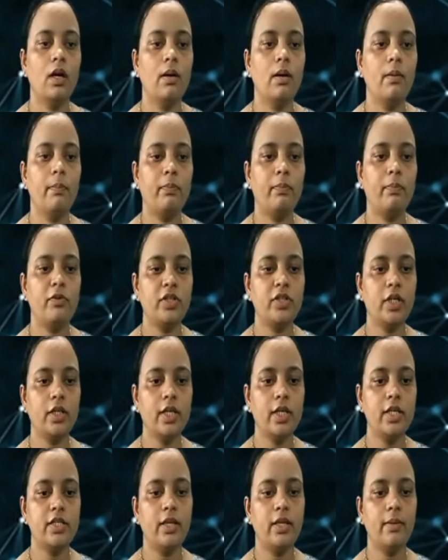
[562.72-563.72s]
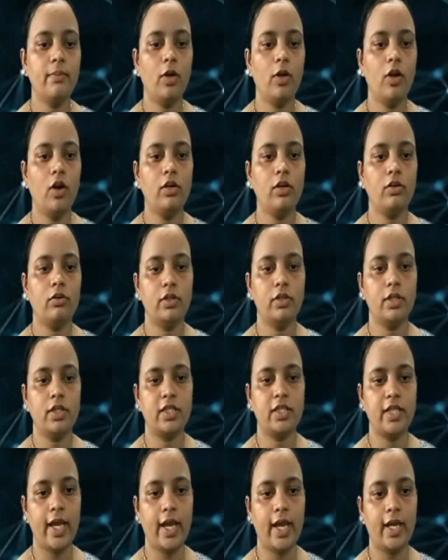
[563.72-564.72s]
Pushing this symbol onto the
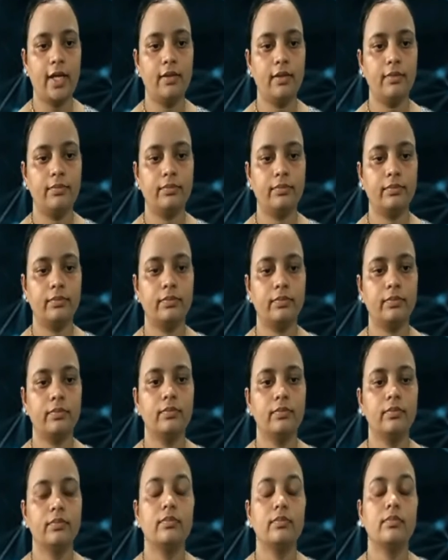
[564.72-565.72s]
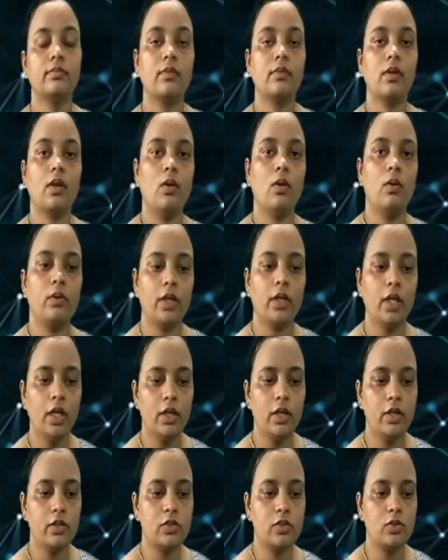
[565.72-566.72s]
stack.
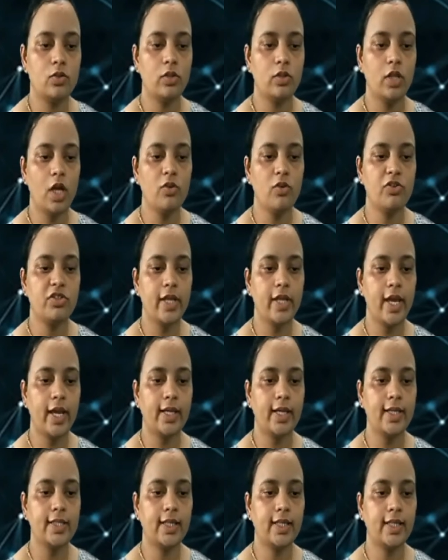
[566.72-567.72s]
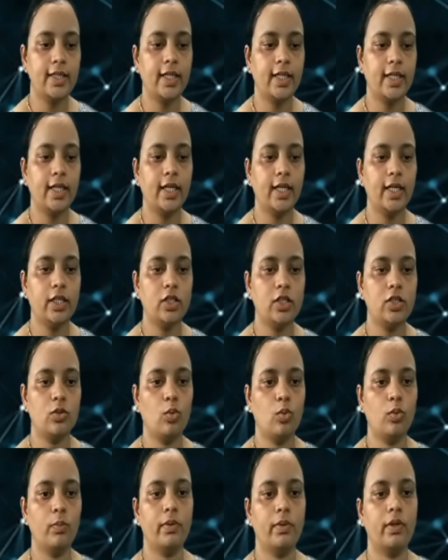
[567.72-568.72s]
Okay. So now stack is containing
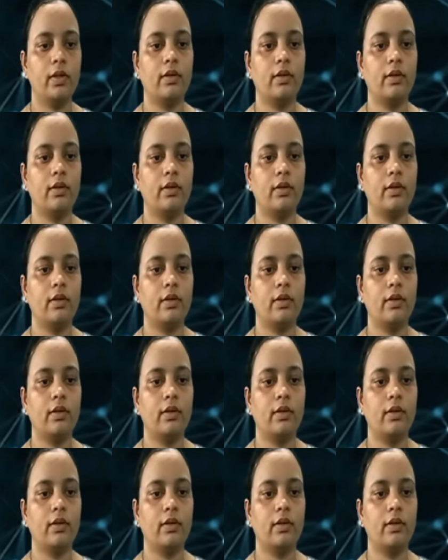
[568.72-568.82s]
2B.